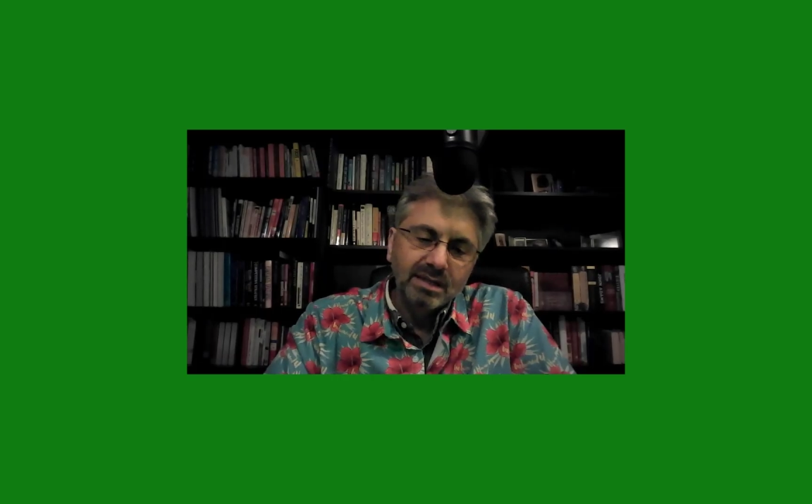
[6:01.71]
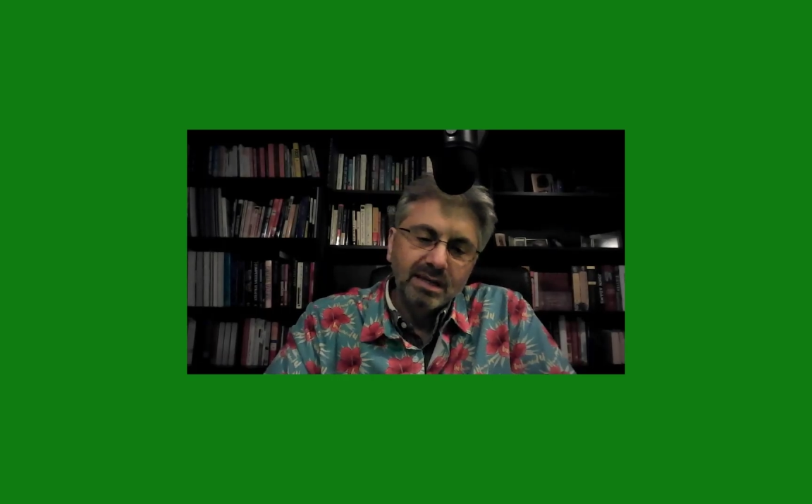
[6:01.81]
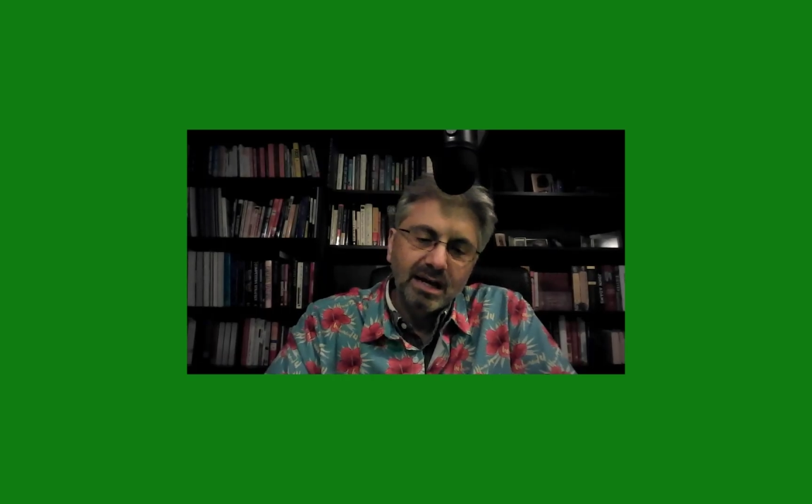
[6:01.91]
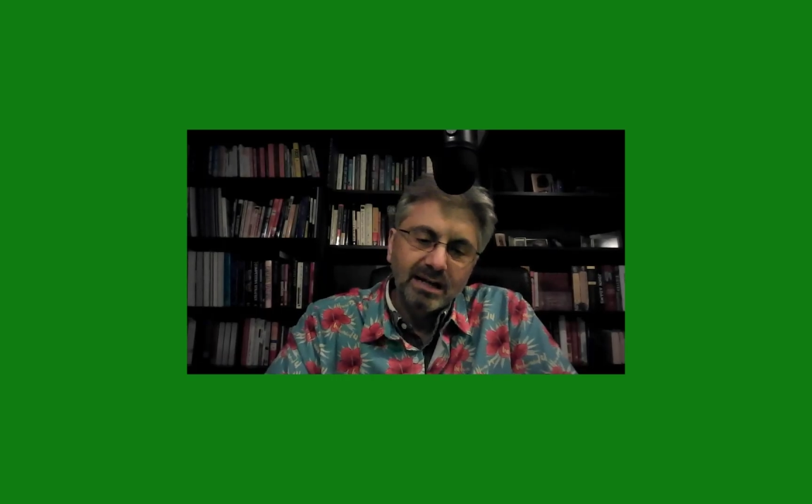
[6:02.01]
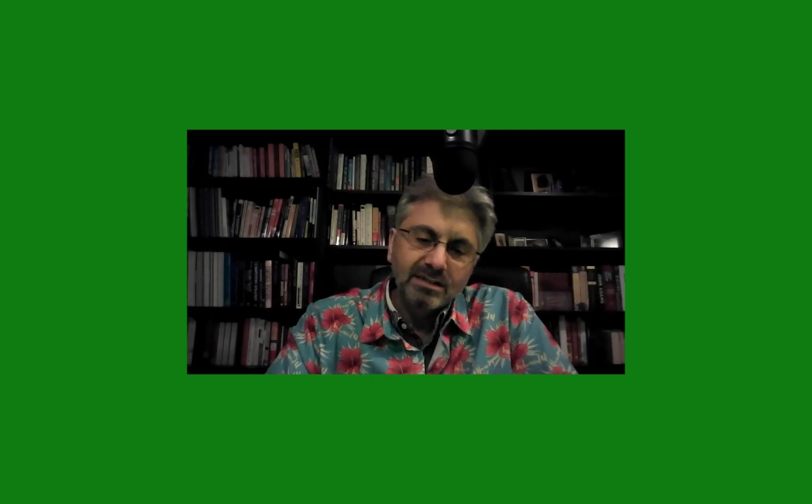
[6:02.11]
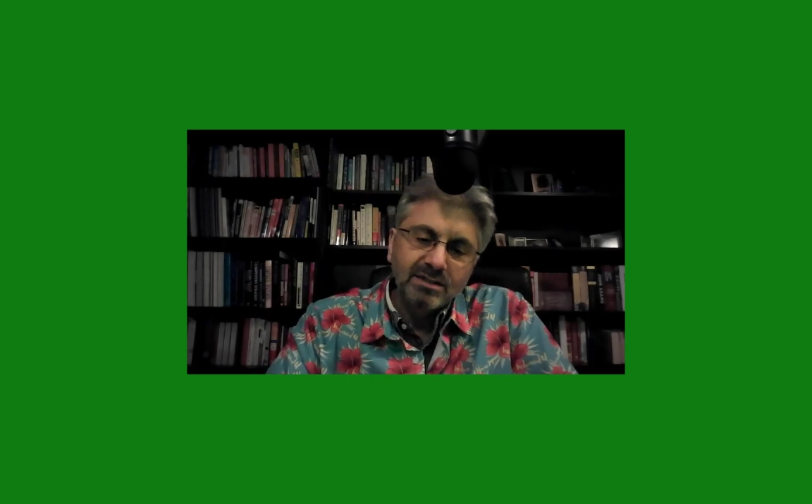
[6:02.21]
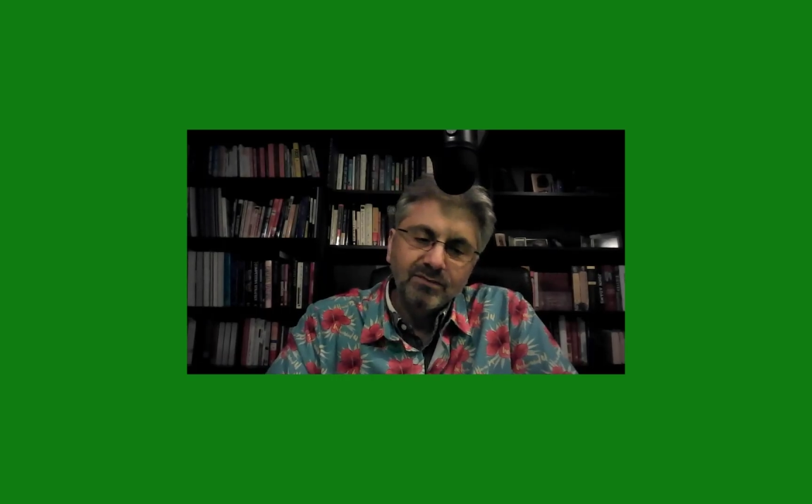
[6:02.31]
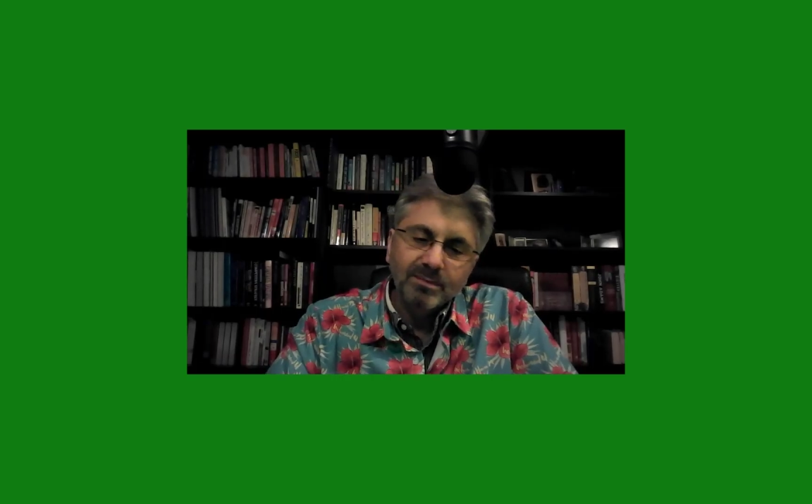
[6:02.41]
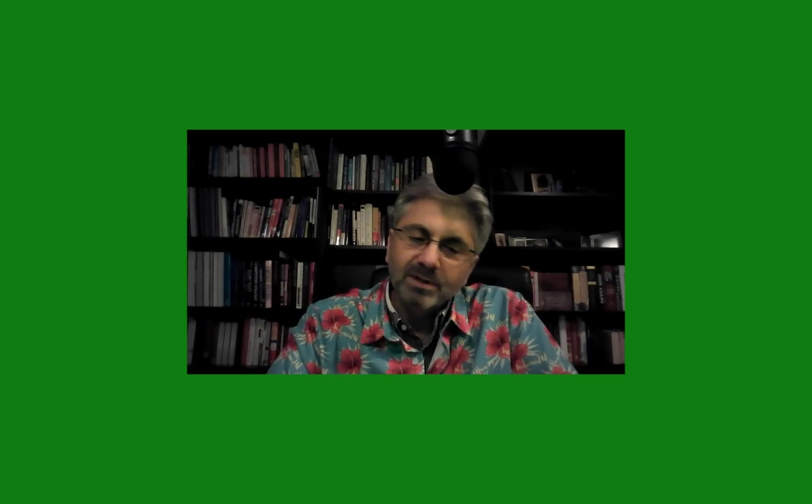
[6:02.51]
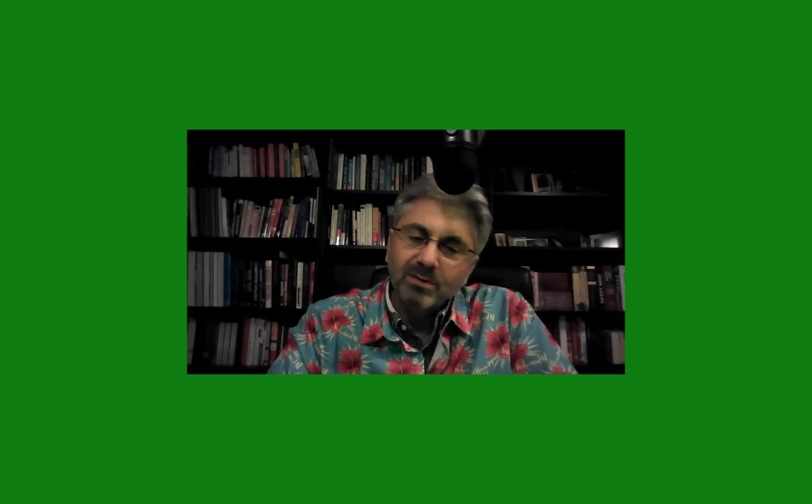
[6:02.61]
goddess
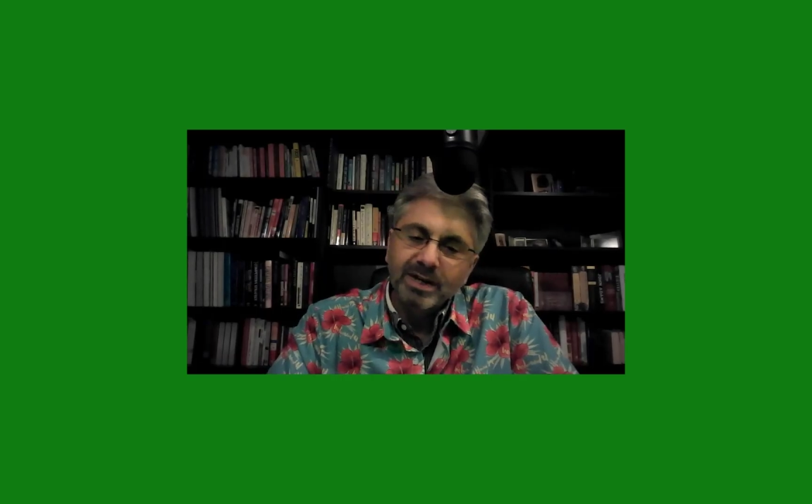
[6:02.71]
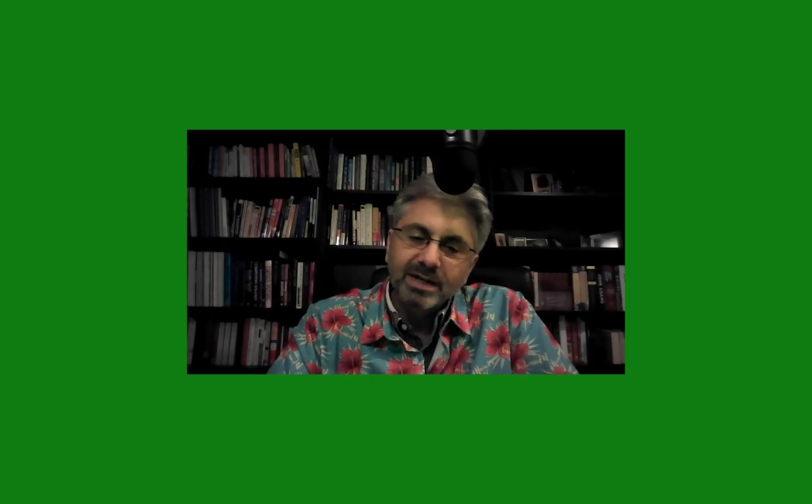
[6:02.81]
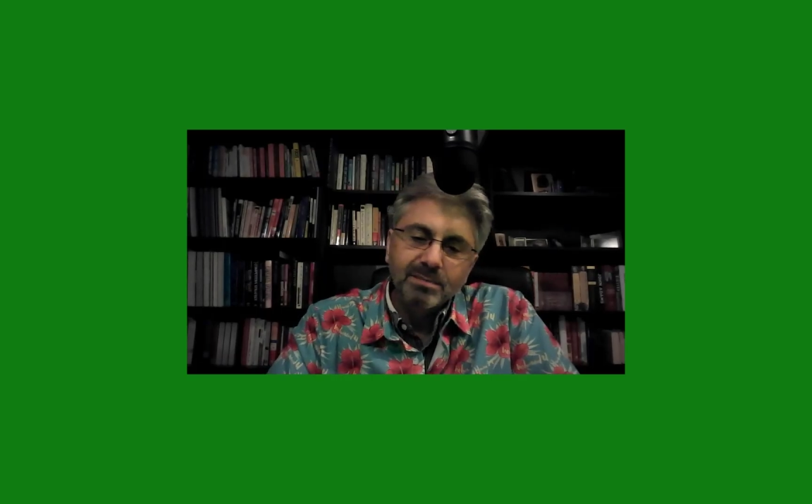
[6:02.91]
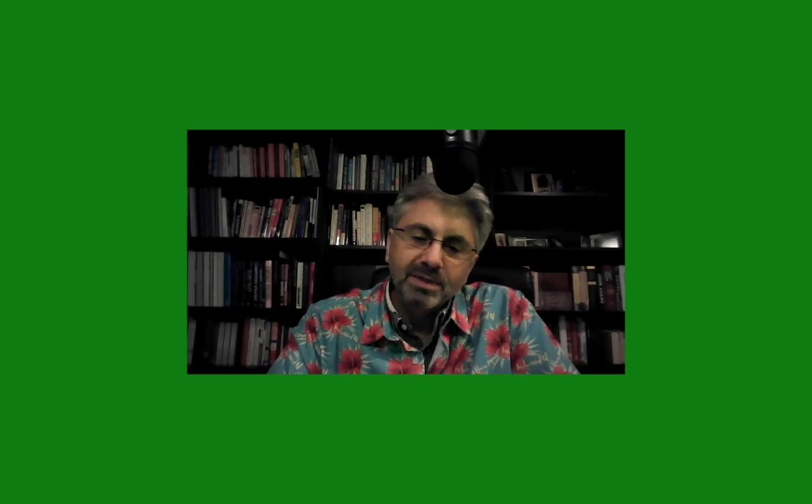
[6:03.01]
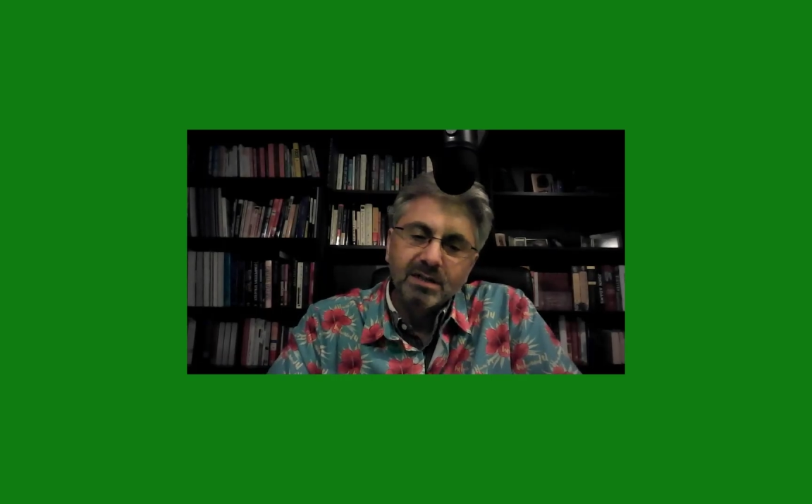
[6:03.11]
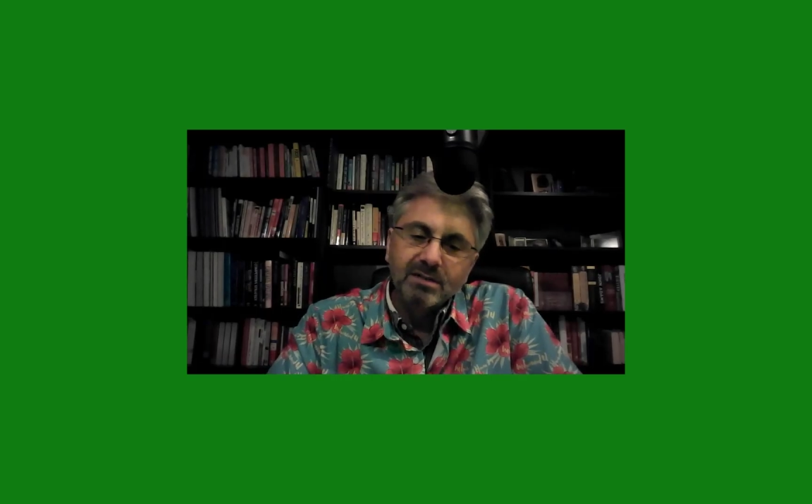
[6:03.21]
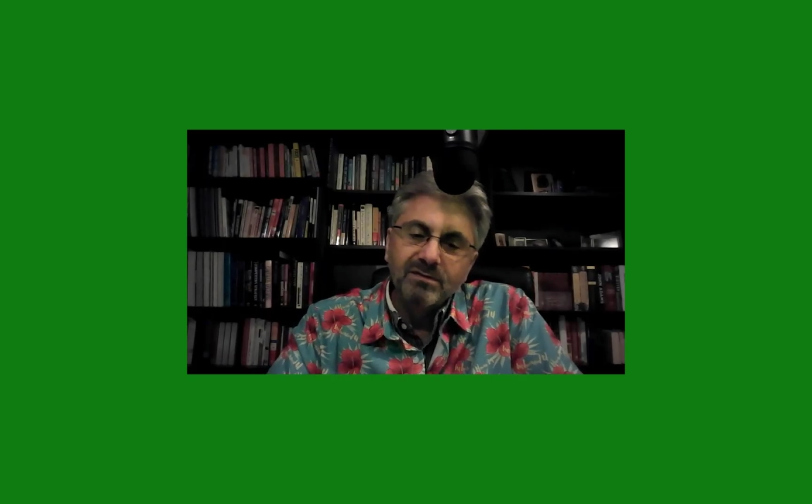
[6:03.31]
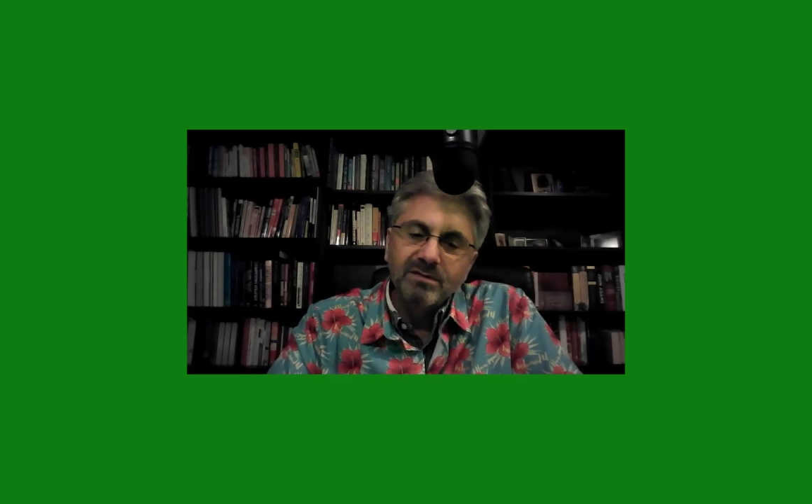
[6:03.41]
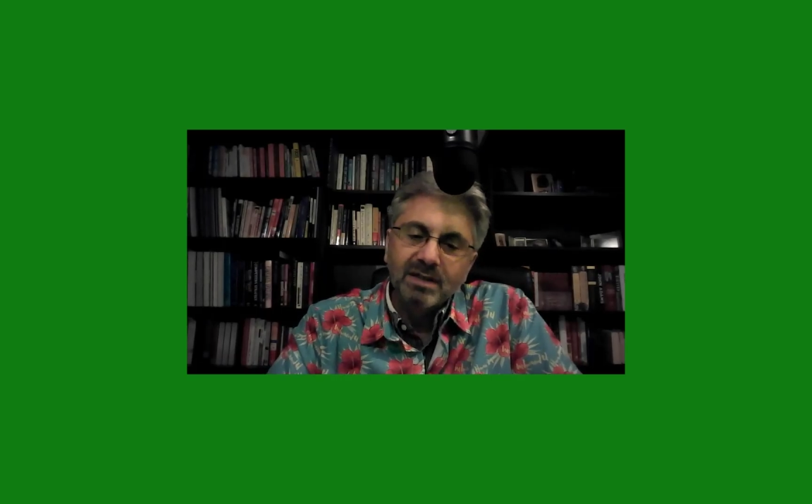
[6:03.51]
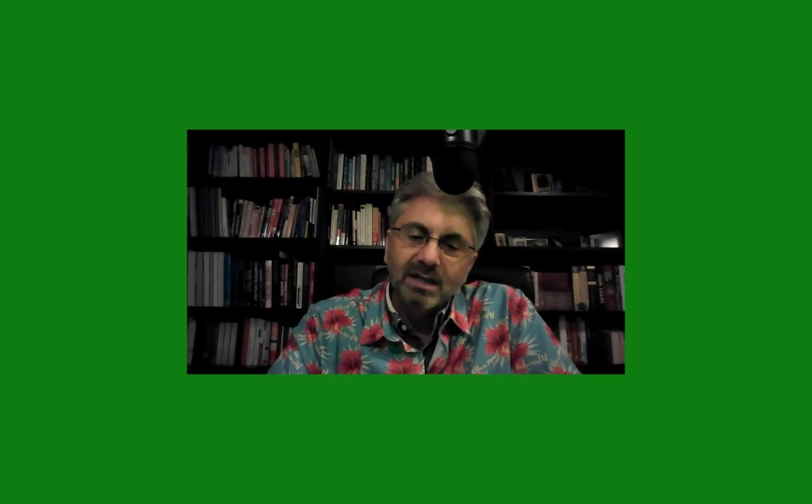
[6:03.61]
from the great above,